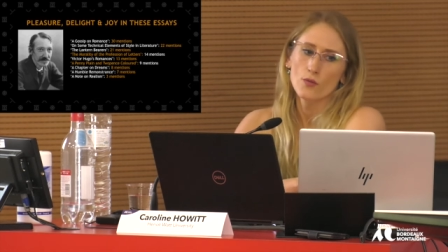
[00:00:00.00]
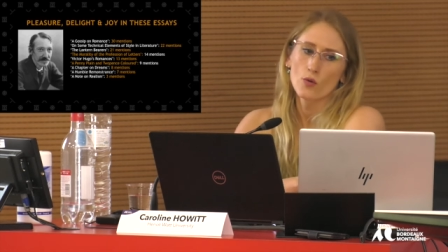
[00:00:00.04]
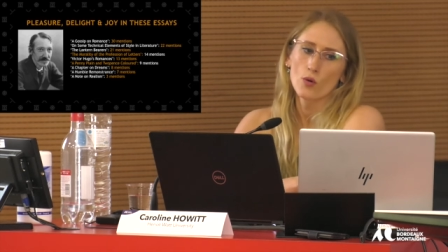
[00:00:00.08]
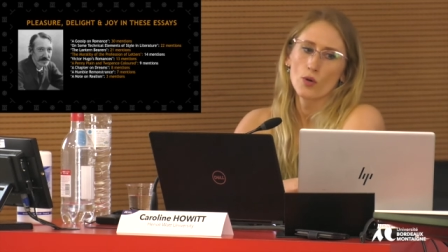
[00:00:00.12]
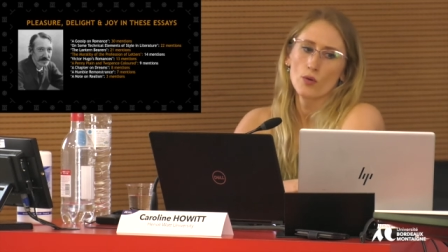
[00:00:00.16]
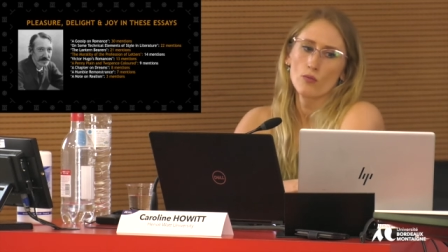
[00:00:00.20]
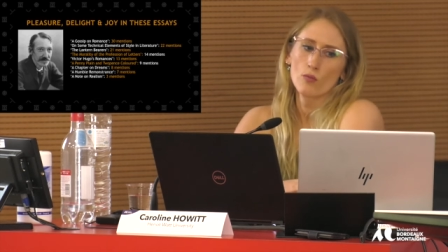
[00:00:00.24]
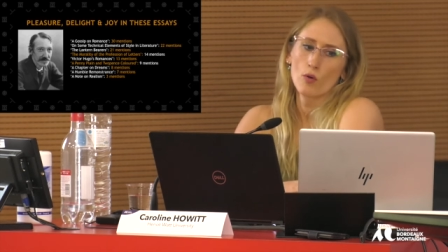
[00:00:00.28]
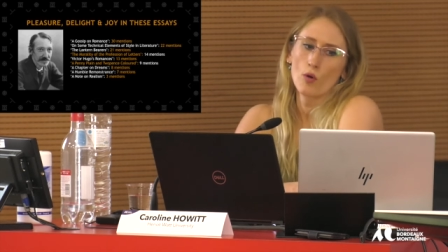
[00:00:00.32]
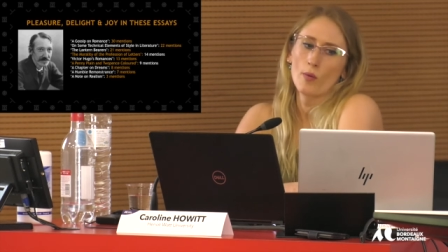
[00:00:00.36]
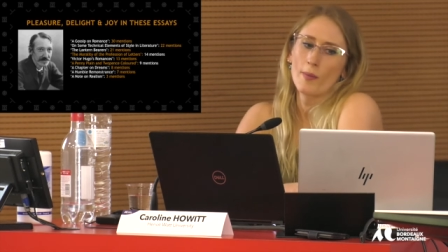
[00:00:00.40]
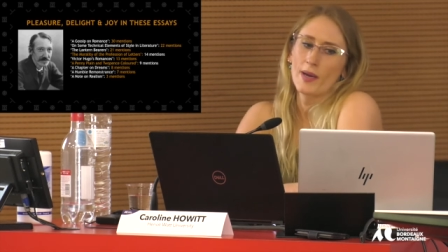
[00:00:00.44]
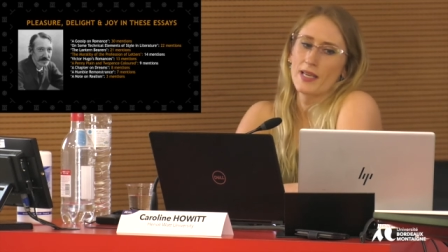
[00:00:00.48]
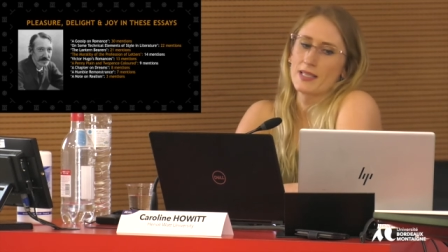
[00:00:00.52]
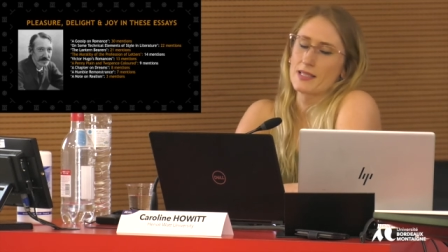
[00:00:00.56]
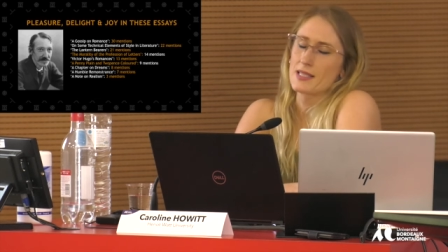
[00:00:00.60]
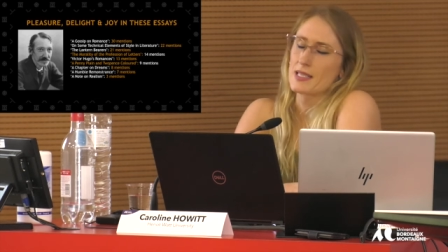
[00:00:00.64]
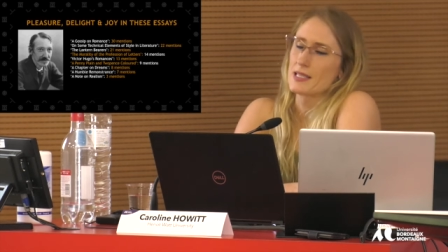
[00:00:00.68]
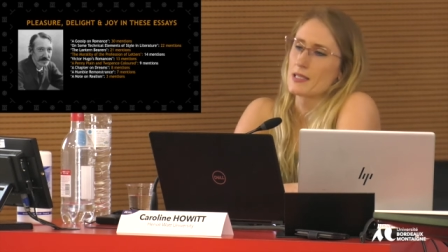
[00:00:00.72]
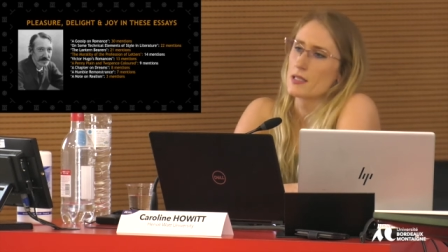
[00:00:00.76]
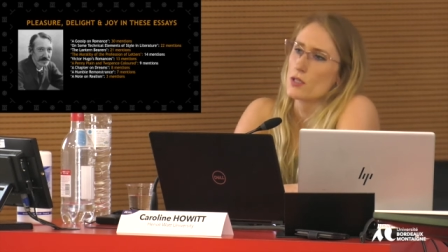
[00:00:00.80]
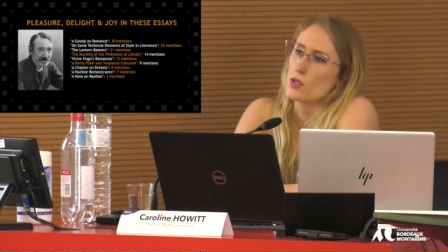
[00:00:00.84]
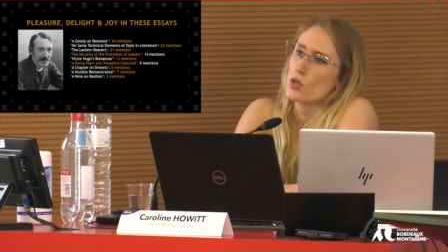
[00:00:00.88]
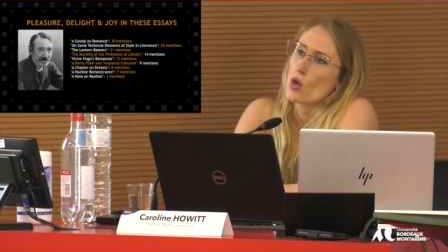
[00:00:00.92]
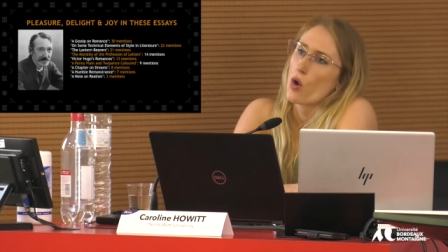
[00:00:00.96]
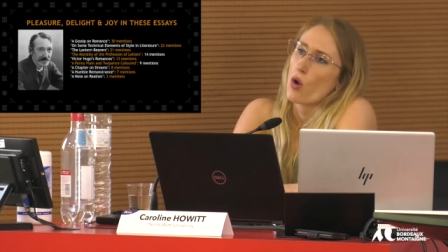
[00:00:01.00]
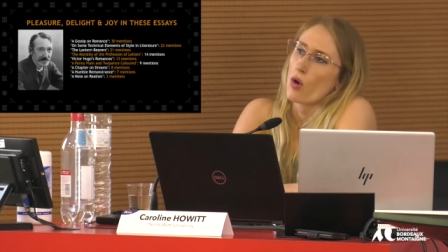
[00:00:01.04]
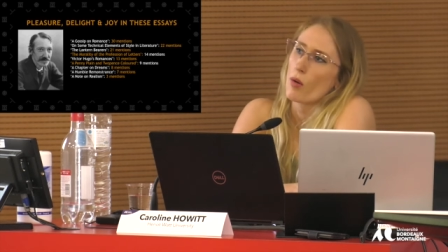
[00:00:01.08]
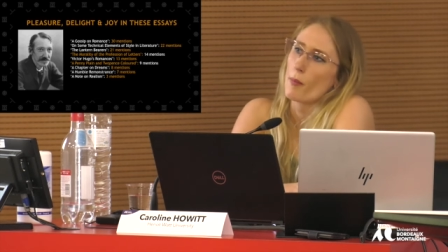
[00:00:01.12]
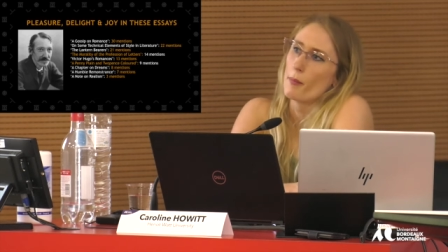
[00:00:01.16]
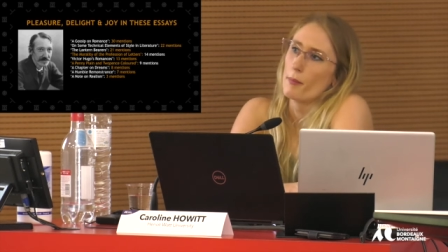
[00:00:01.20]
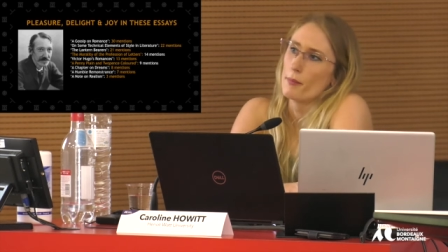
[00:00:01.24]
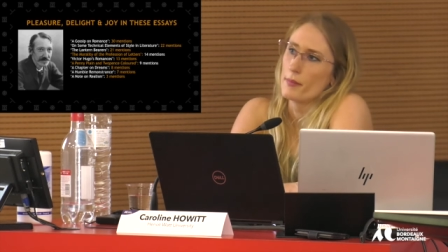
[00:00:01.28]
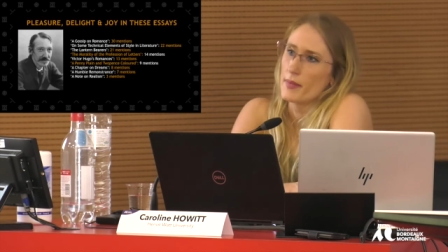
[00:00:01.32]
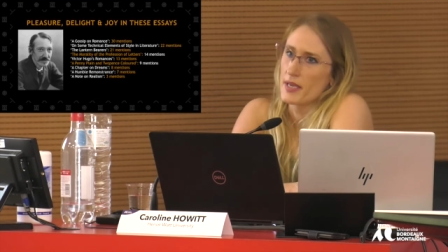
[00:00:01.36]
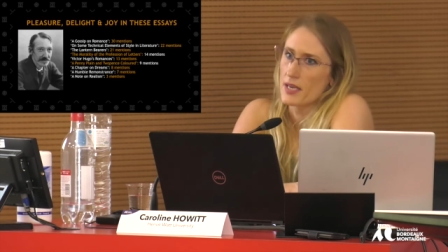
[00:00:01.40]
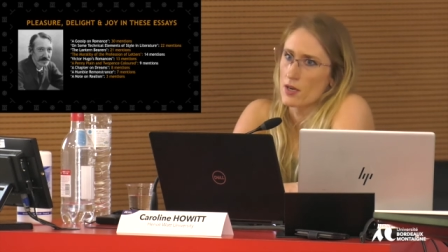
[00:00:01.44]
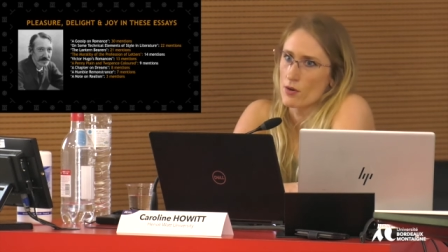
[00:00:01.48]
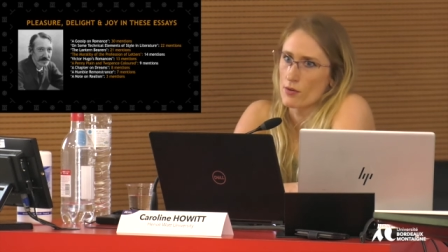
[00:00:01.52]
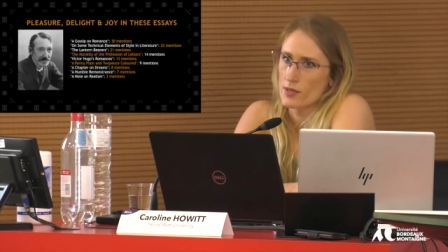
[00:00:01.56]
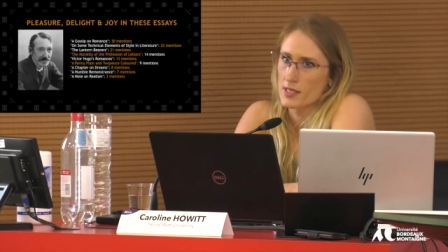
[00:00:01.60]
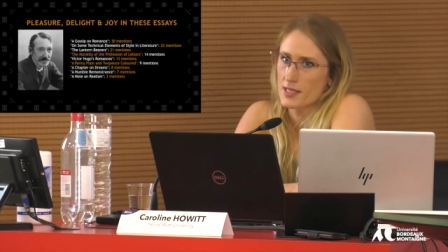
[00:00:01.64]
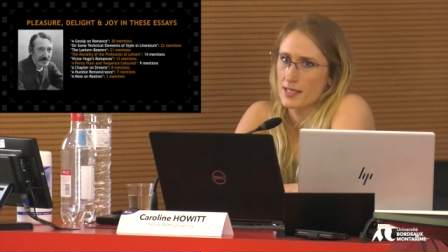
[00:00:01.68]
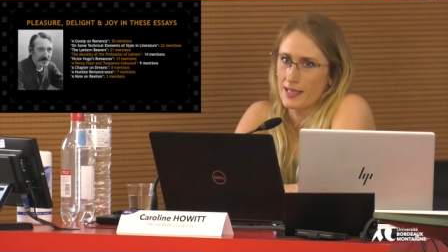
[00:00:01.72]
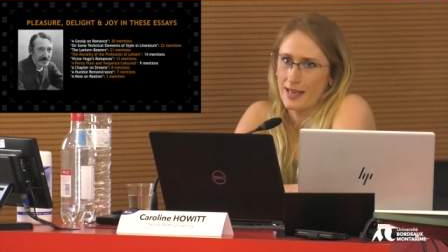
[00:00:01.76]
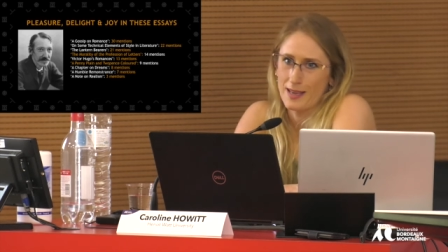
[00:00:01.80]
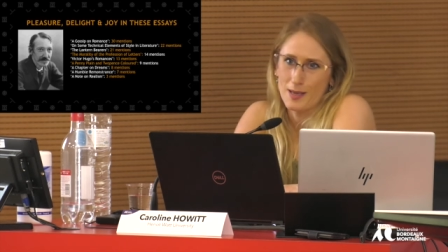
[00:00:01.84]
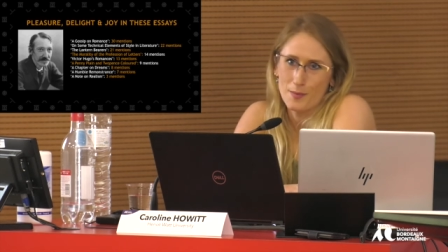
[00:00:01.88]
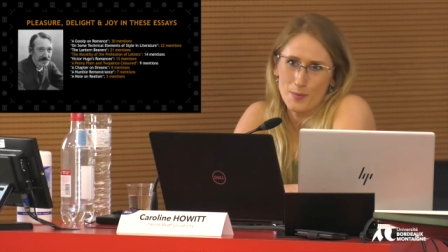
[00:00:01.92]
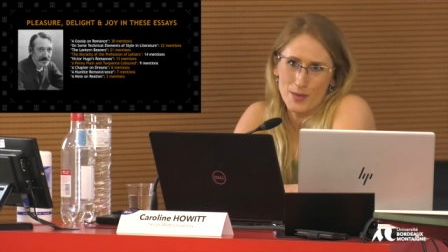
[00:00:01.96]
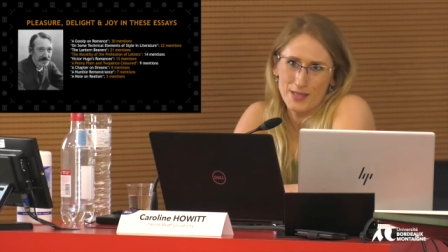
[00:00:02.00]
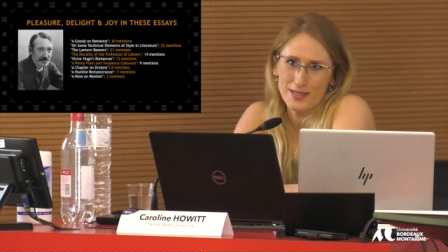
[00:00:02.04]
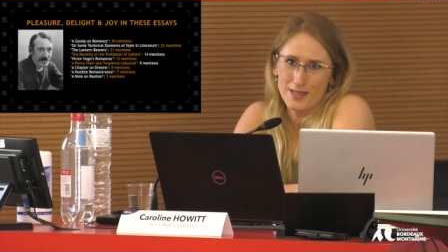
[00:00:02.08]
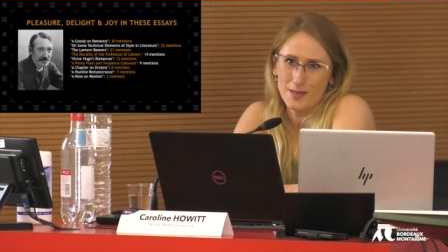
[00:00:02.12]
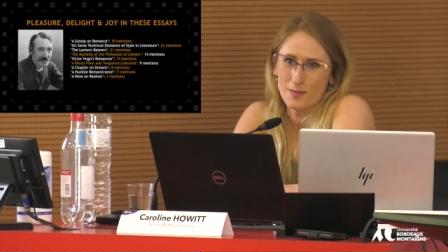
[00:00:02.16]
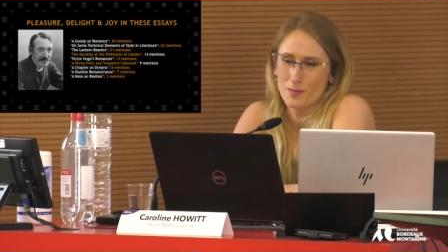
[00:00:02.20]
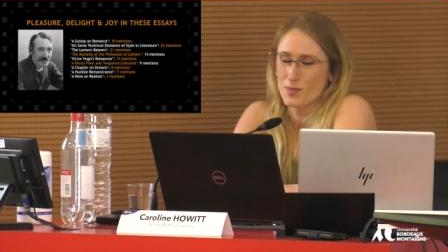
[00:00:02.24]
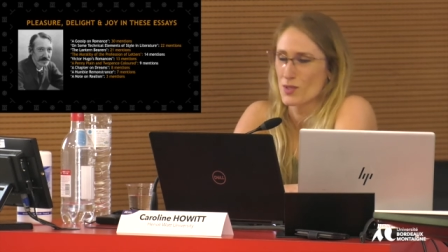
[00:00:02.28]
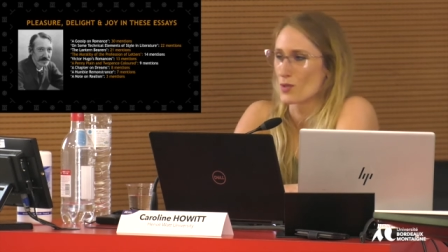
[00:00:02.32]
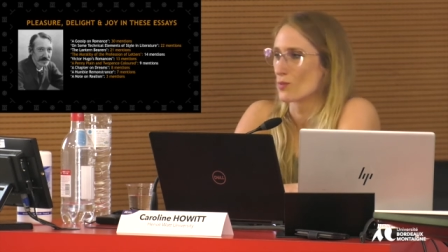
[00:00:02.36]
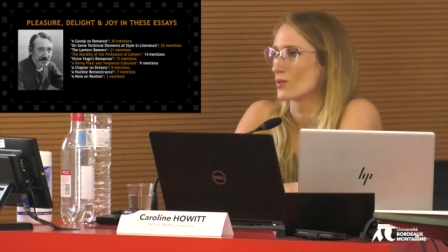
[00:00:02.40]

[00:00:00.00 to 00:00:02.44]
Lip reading: for in romance is not mere escapism,